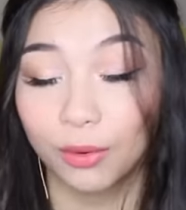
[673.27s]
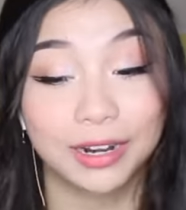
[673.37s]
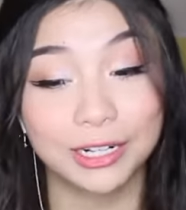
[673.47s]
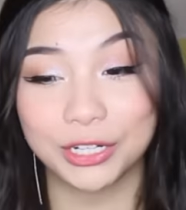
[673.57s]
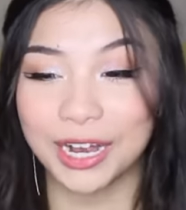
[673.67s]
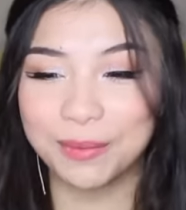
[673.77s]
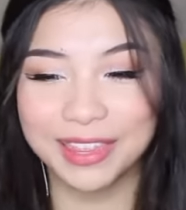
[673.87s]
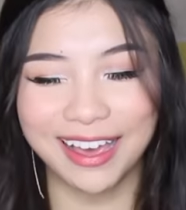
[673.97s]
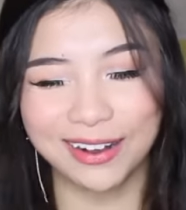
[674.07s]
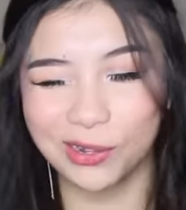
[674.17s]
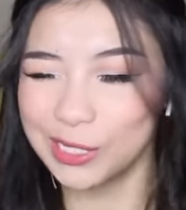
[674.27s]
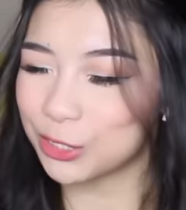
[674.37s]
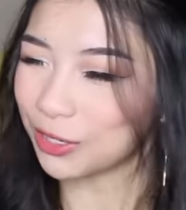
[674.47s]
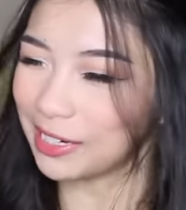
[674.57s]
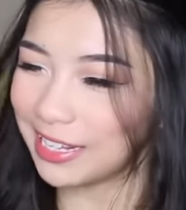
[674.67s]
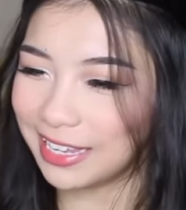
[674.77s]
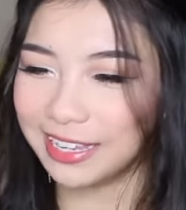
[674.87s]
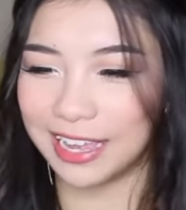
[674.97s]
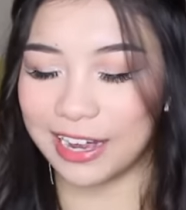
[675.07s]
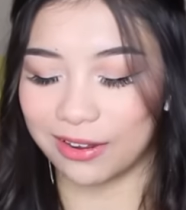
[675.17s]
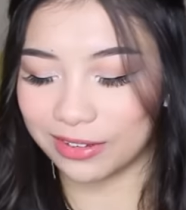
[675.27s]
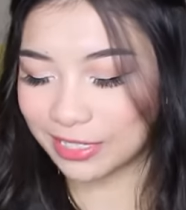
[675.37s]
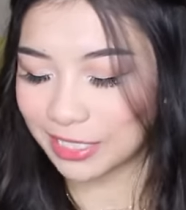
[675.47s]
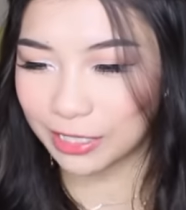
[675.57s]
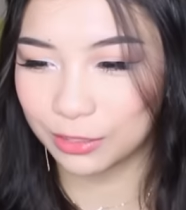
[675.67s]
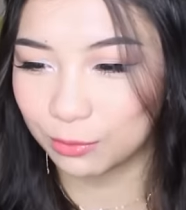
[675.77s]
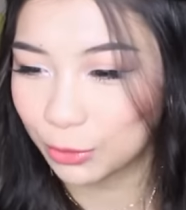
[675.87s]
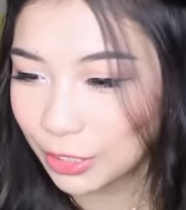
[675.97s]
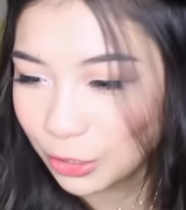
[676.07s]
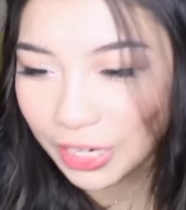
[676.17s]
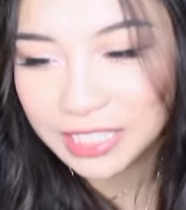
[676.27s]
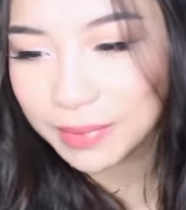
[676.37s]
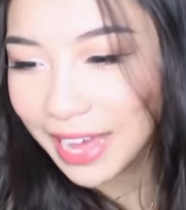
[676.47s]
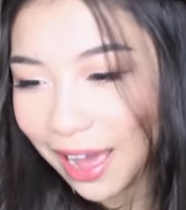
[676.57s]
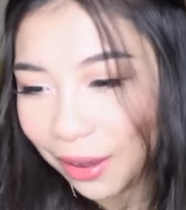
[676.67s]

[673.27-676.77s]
We're gonna try to be the unholy trinity. You know, it's gonna we're gonna try something